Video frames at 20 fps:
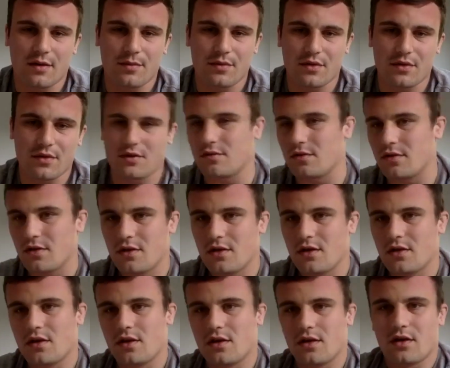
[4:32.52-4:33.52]
and
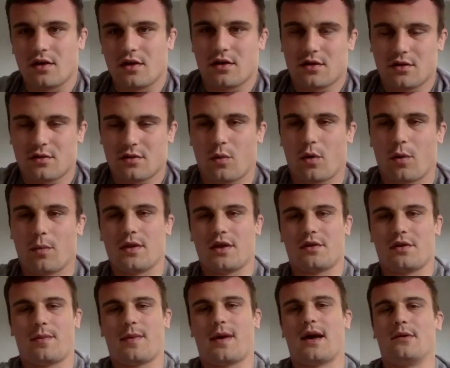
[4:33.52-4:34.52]
you're wobbling
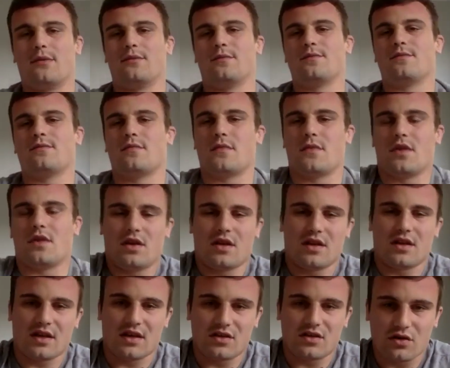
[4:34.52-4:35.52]
about, you're gonna
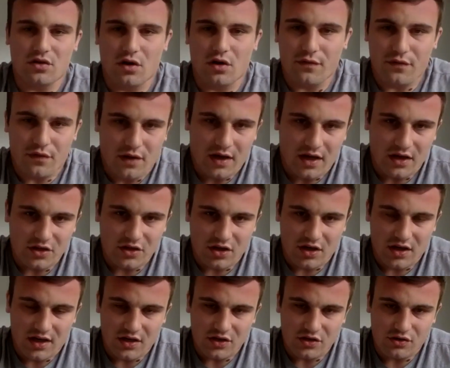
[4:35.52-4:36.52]
get took off for a
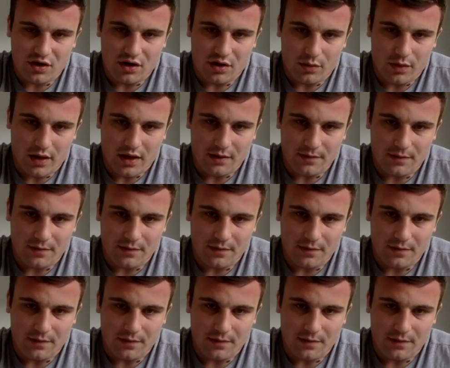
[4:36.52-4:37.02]
HIA straight away.